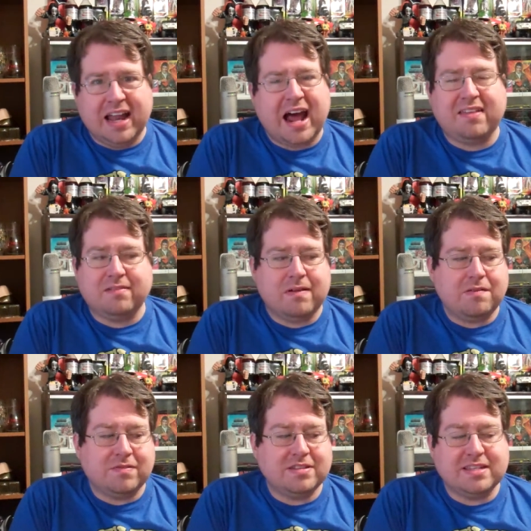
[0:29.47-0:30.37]
a lot of the
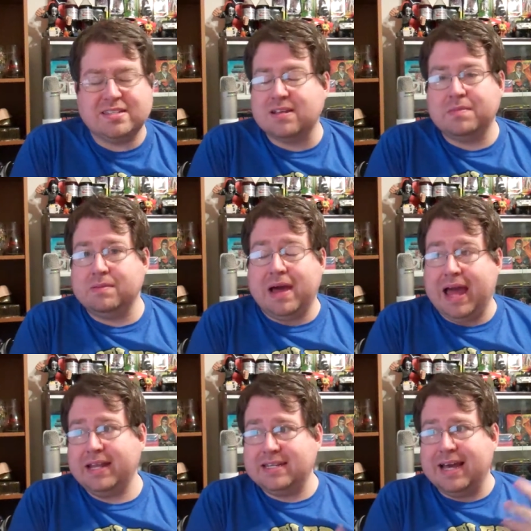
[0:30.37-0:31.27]
references. Some of them I
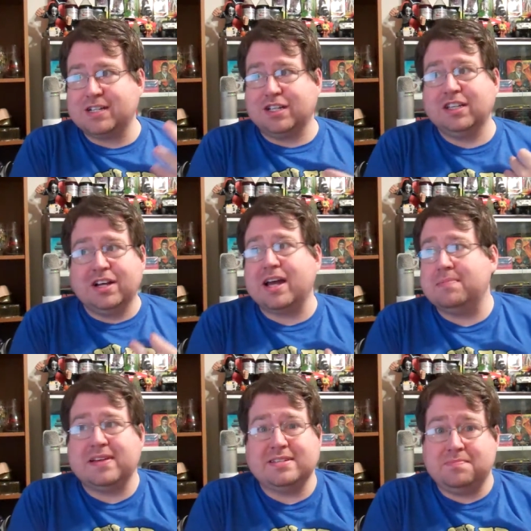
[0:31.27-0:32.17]
had to actually look
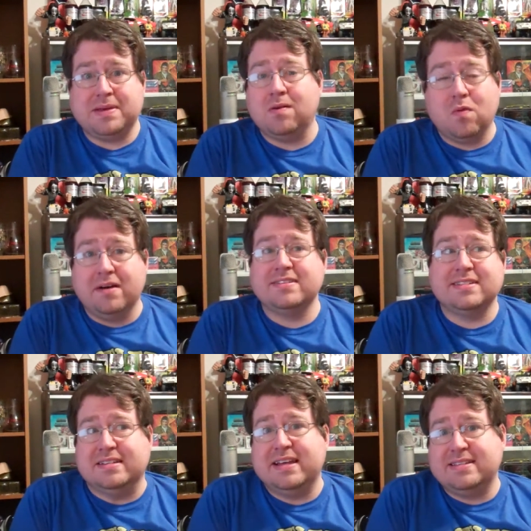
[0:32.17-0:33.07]
up because it's been a while
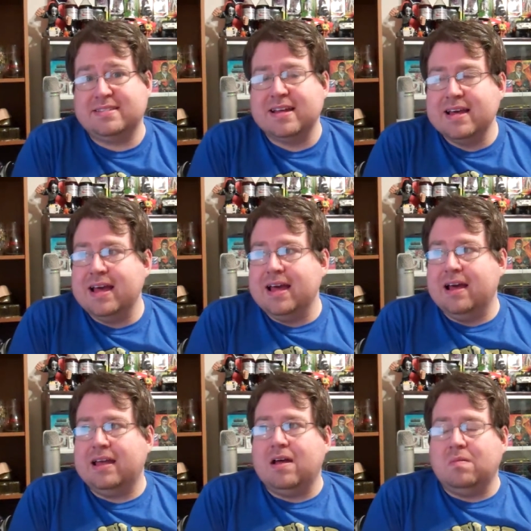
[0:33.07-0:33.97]
since the last,
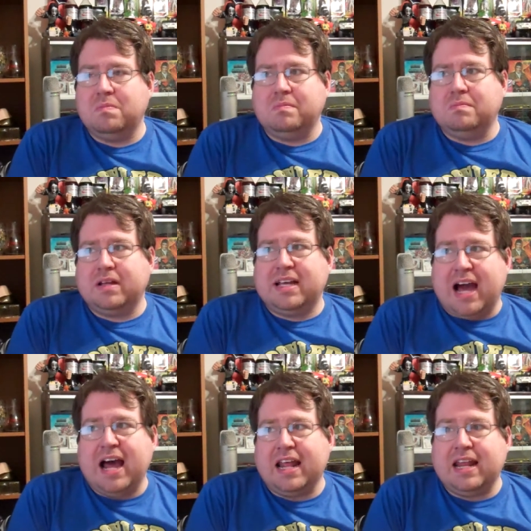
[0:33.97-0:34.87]
you know,
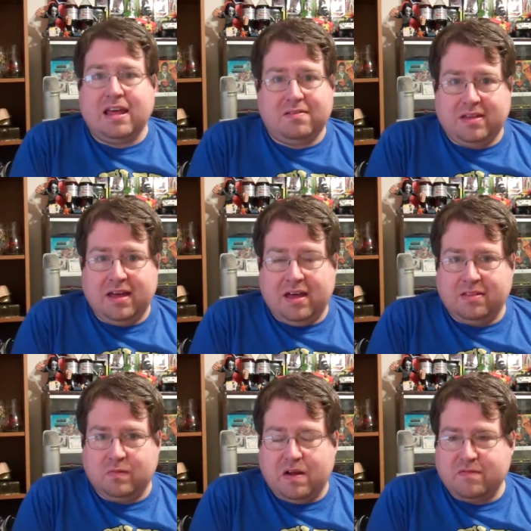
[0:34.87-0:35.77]
got any of the of
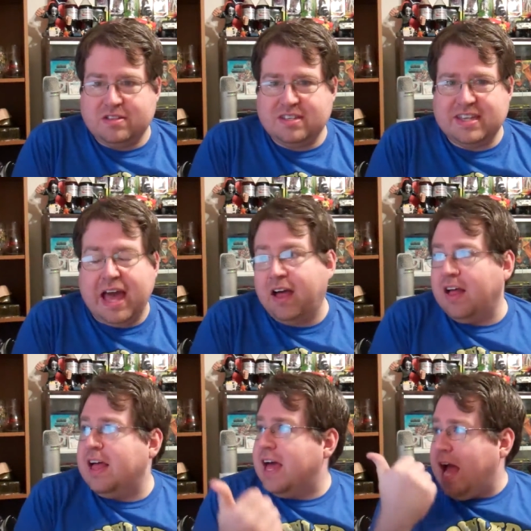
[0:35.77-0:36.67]
the references.
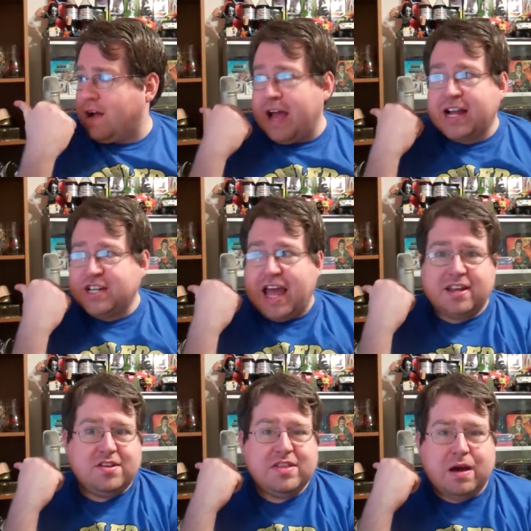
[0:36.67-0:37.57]
Hell, I actually had
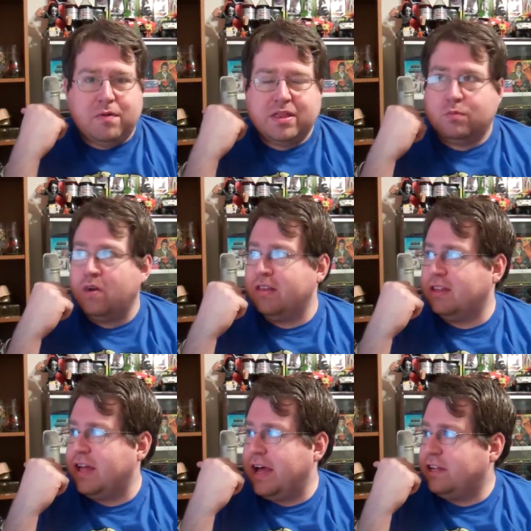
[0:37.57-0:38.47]
to do that with one of
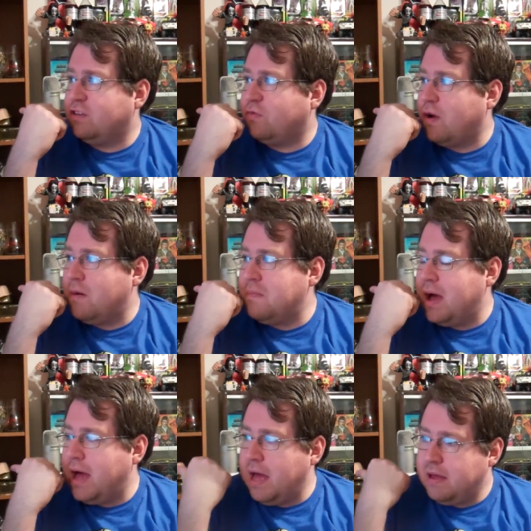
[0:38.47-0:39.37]
the lines from
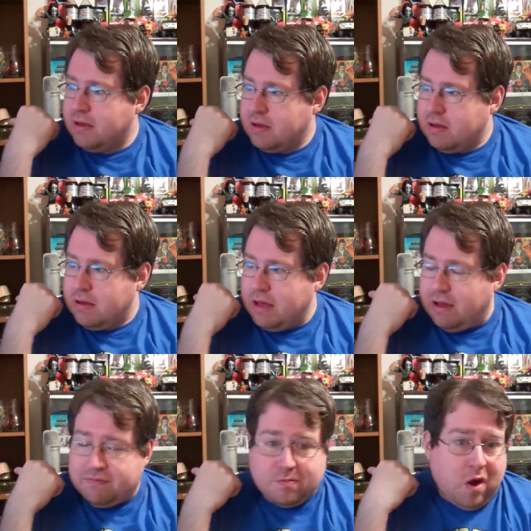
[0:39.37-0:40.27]
uh,
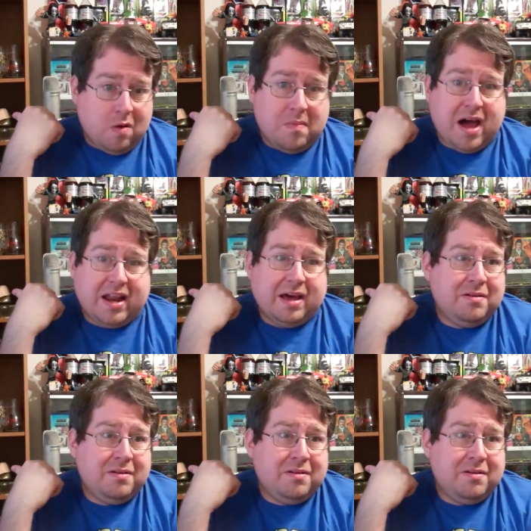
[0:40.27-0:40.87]
uh, from Armada,